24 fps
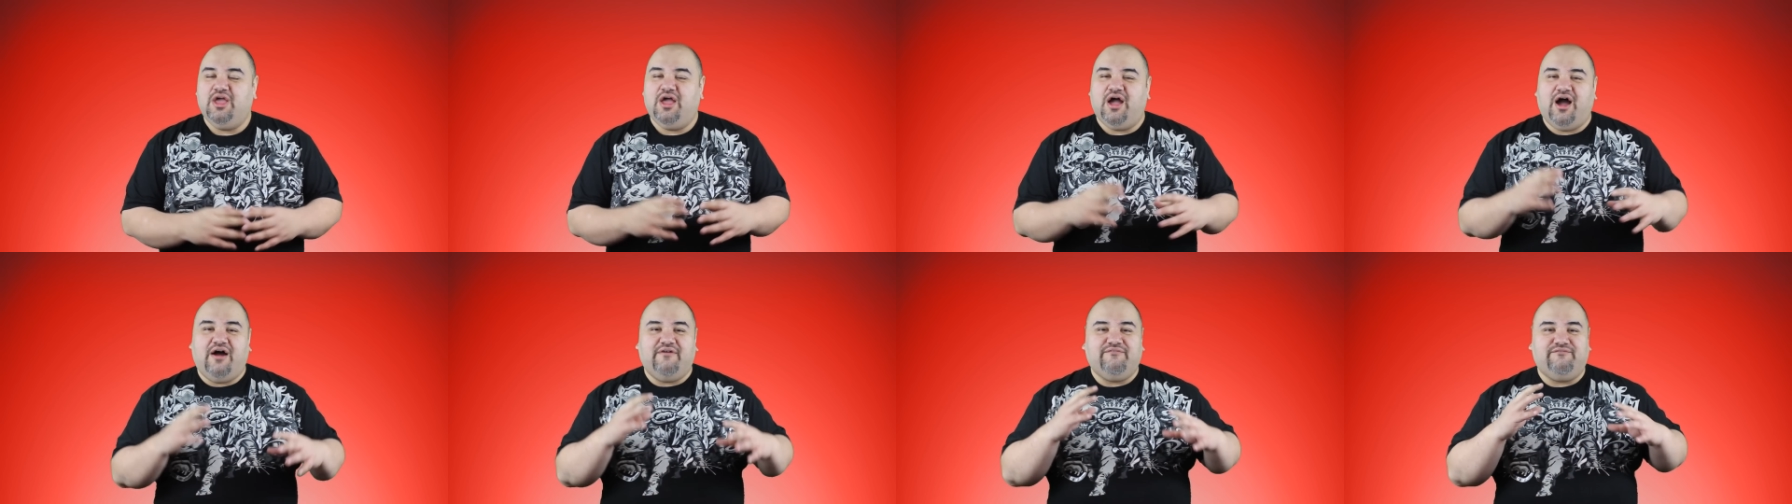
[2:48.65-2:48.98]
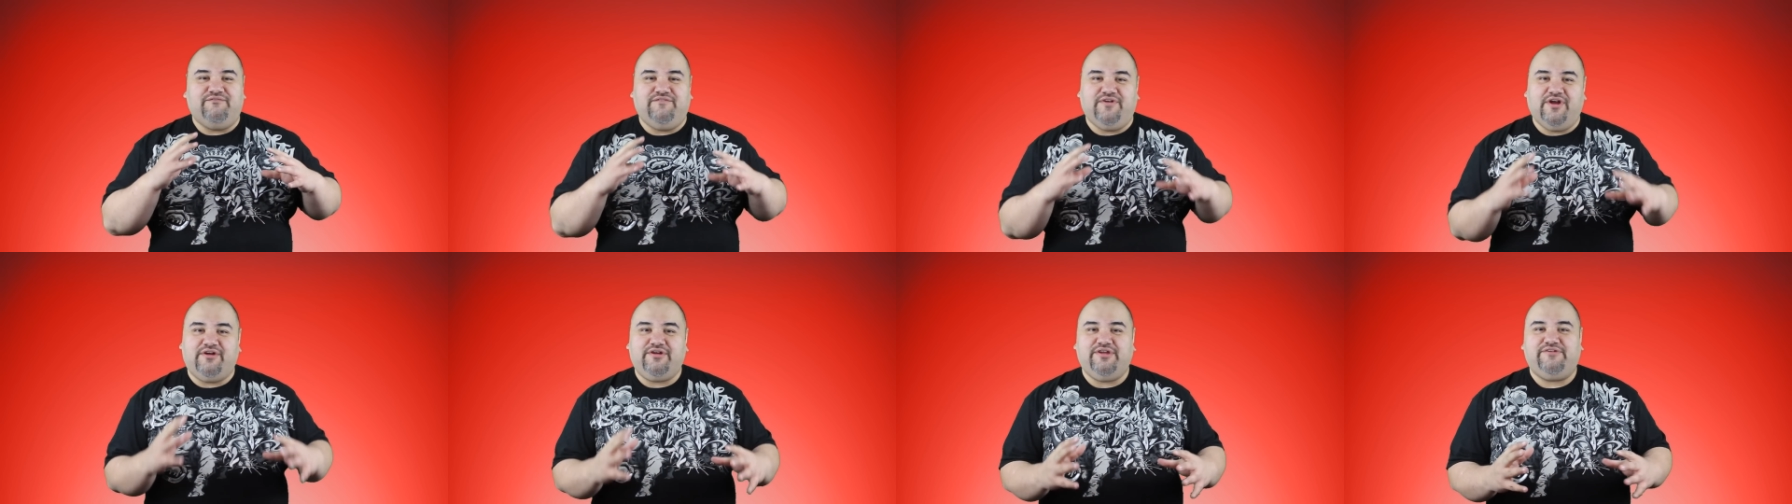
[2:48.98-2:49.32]
a
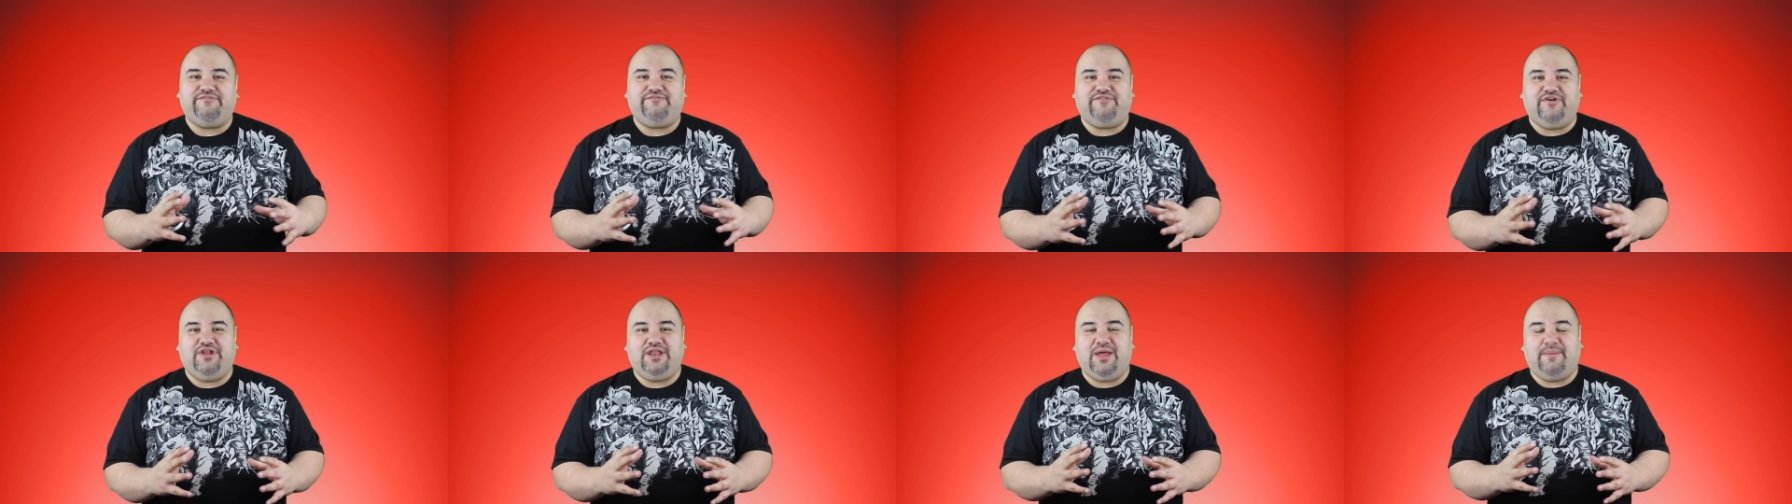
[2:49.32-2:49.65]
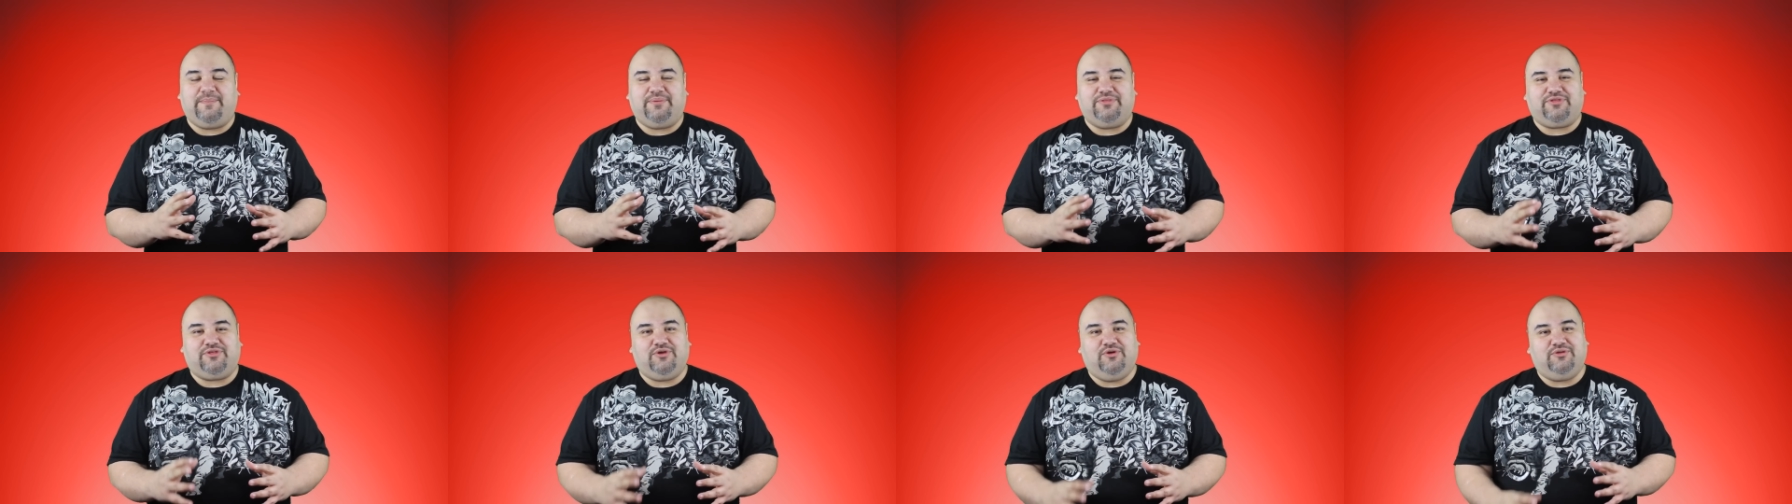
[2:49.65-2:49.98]
very fun
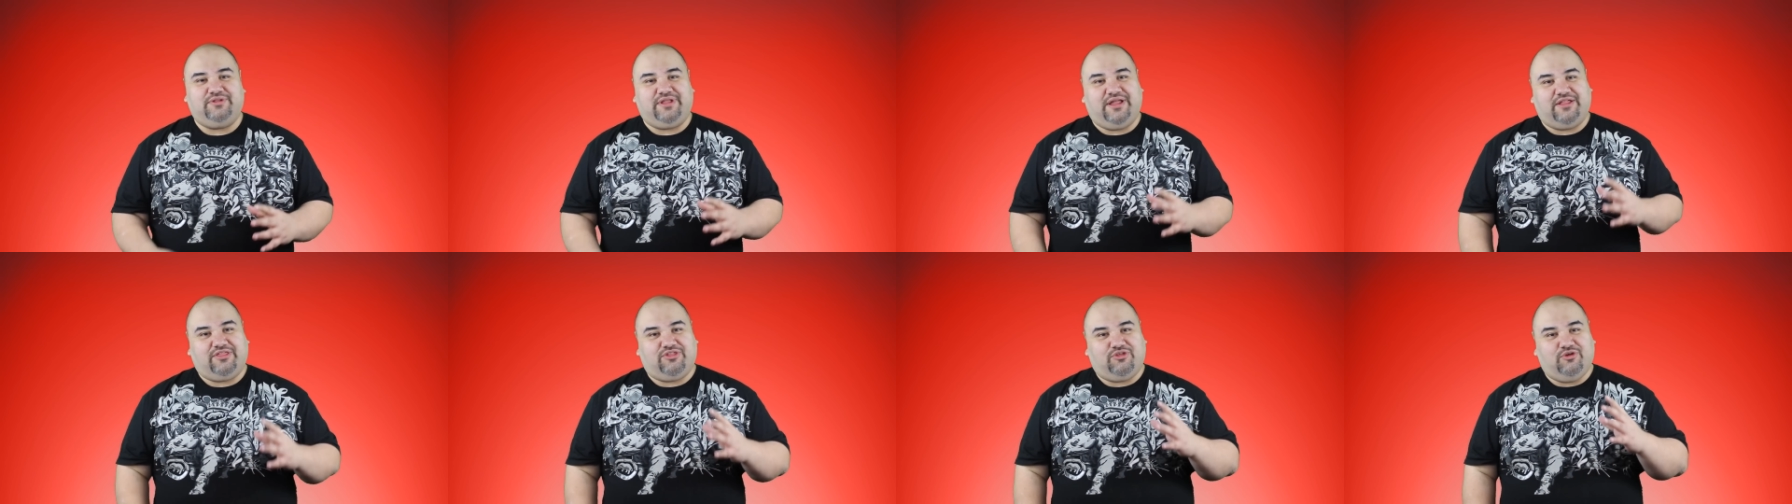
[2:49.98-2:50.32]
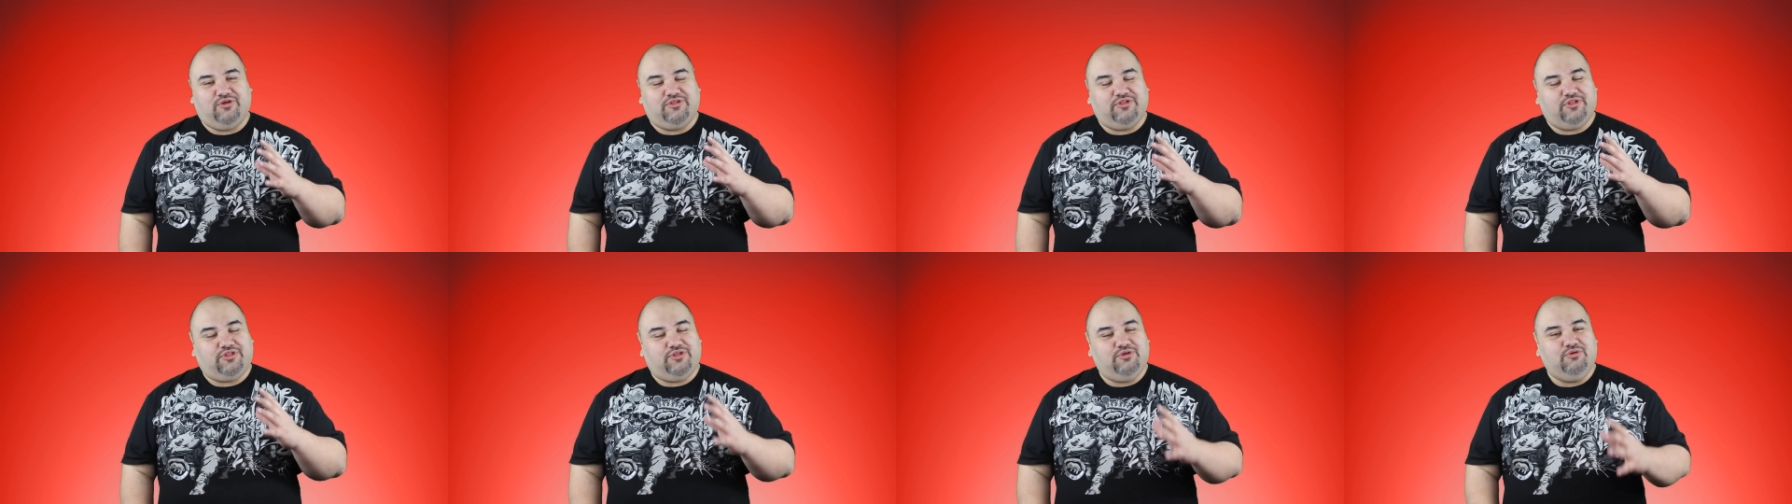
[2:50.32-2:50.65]
episode that
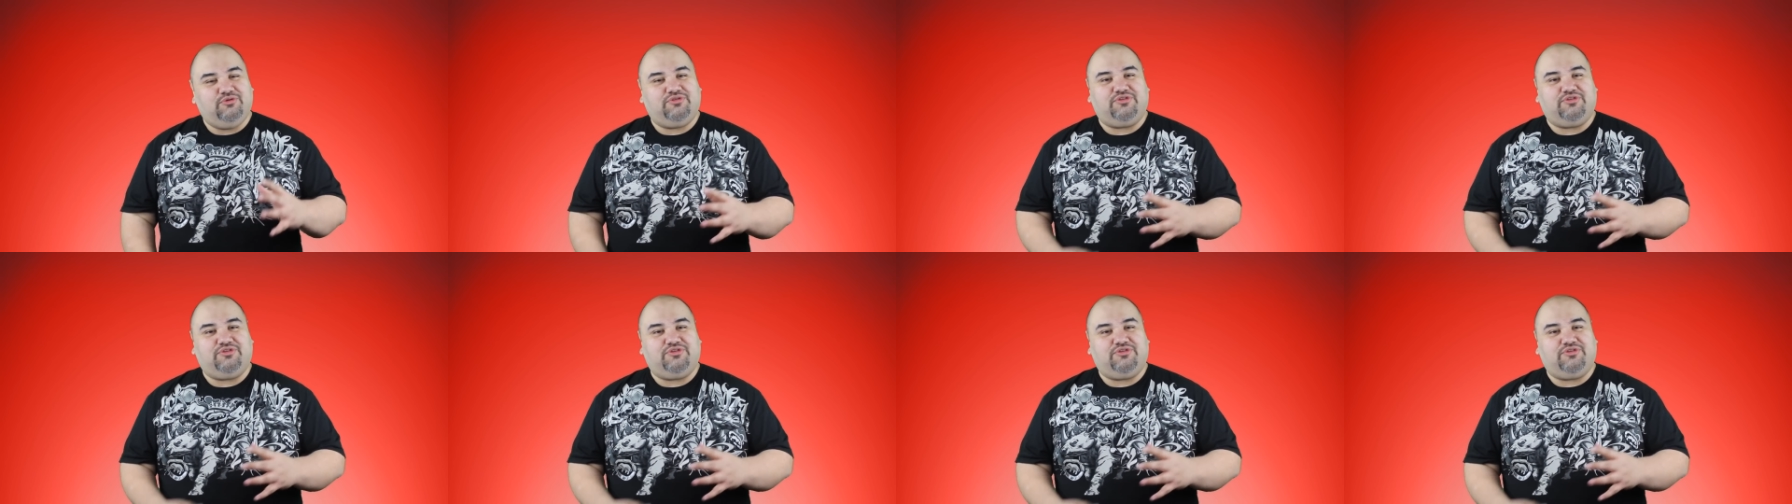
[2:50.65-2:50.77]
saw the two